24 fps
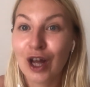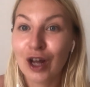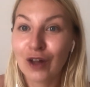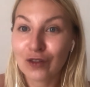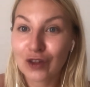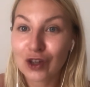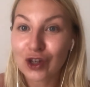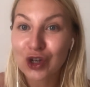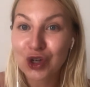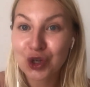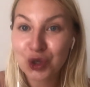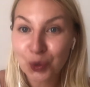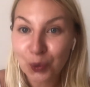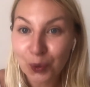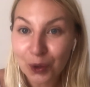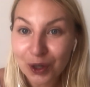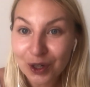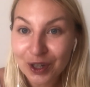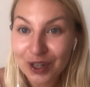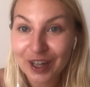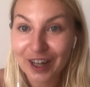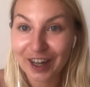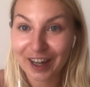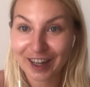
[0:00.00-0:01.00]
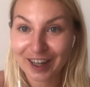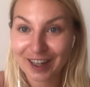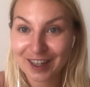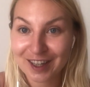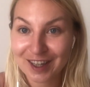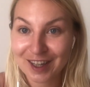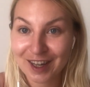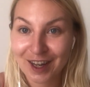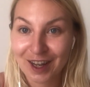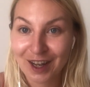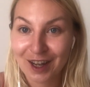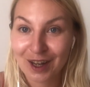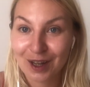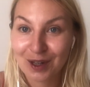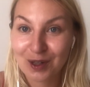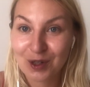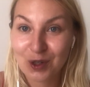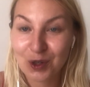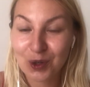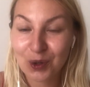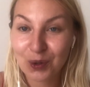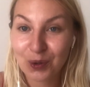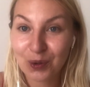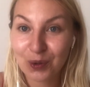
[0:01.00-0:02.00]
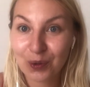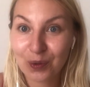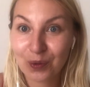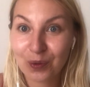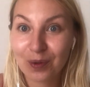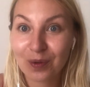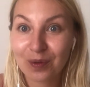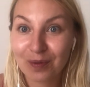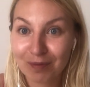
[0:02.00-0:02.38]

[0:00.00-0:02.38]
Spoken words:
the shortcut to